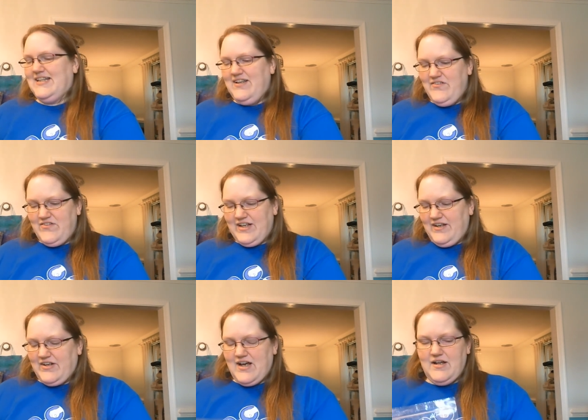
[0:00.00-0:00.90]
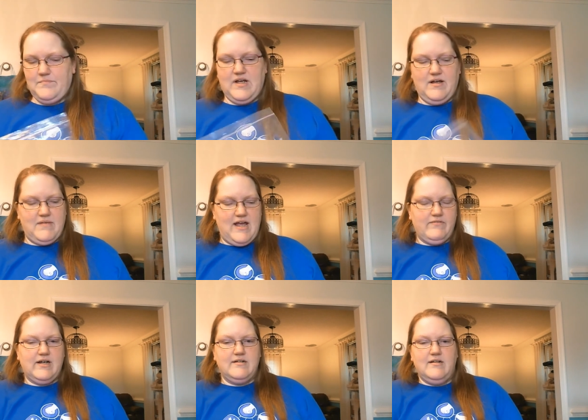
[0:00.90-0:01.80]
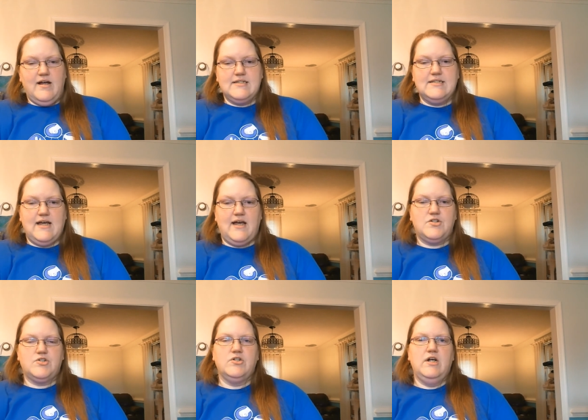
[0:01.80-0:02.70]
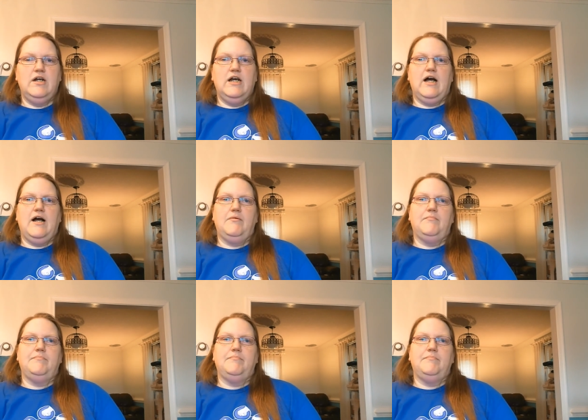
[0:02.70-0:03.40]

The other thing I got, um, I haven't gotten a lot of stash um,